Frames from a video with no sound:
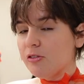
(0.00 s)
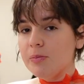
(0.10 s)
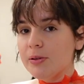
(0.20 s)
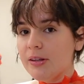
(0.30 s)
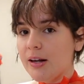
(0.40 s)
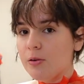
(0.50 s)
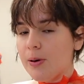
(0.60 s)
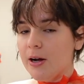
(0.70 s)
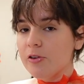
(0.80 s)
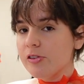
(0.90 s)
sweet potato
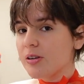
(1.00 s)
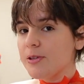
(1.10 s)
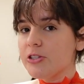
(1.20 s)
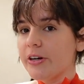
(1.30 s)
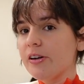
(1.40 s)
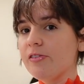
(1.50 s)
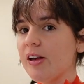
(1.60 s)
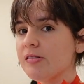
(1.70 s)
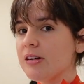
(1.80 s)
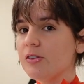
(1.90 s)
pie was looking me straight in the
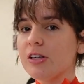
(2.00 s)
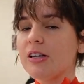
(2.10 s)
face and I was